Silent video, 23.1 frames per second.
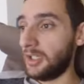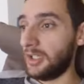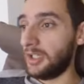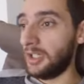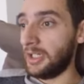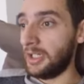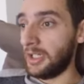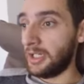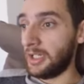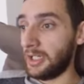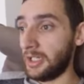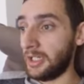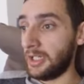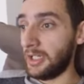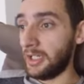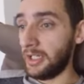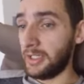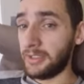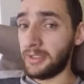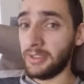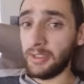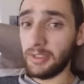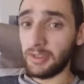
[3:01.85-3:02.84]
Uh,
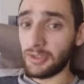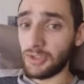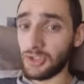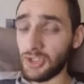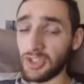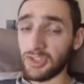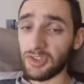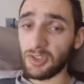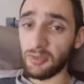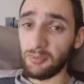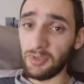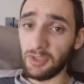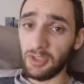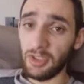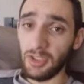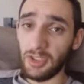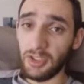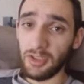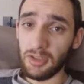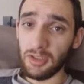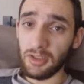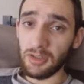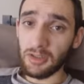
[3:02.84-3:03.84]
I think it's just the
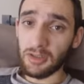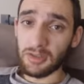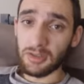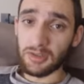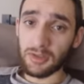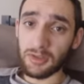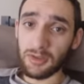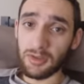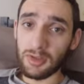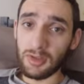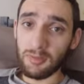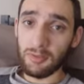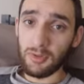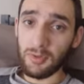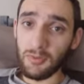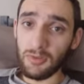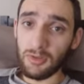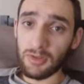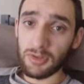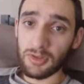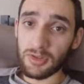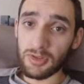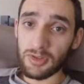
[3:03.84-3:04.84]
beginning. It's going to be
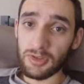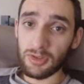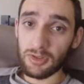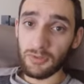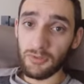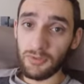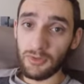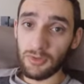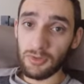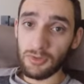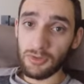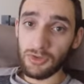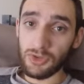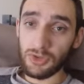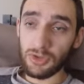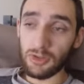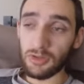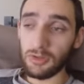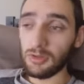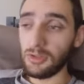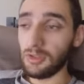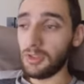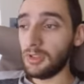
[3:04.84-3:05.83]
worse in the
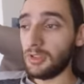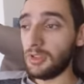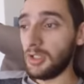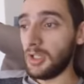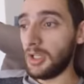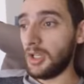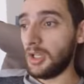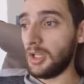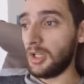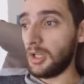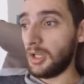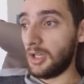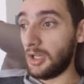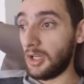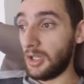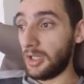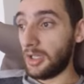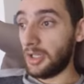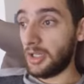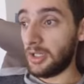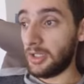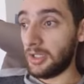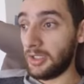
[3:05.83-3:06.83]
future.
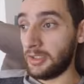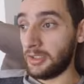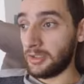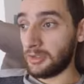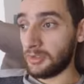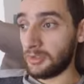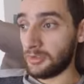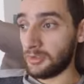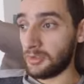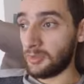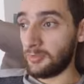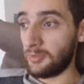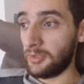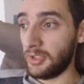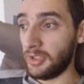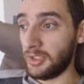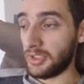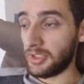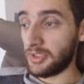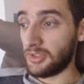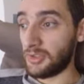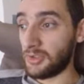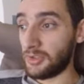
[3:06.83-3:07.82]
Uh, and it also
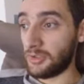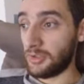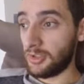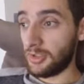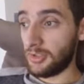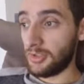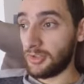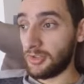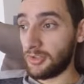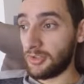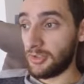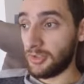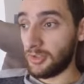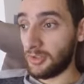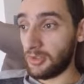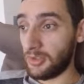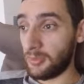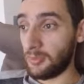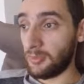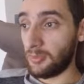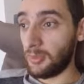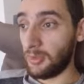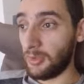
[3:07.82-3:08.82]
brings us to the
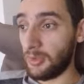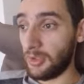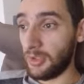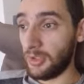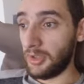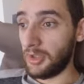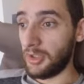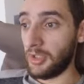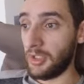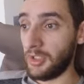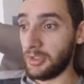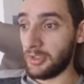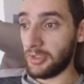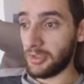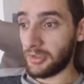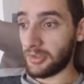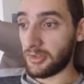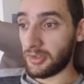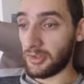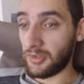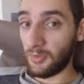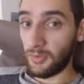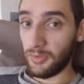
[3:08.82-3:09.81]
third point, and
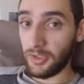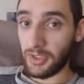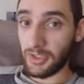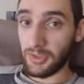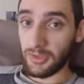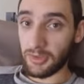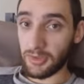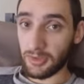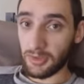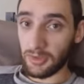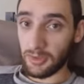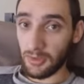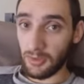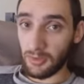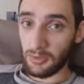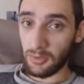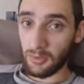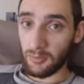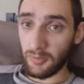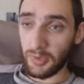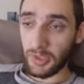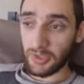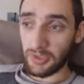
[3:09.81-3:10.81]
it's a very
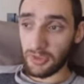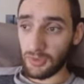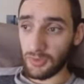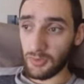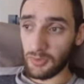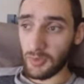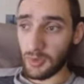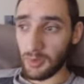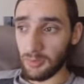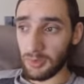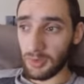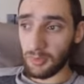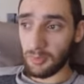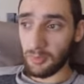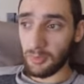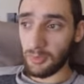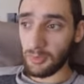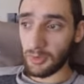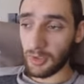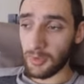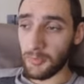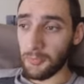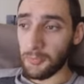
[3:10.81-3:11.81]
strong message from the
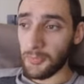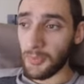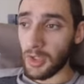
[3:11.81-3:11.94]
book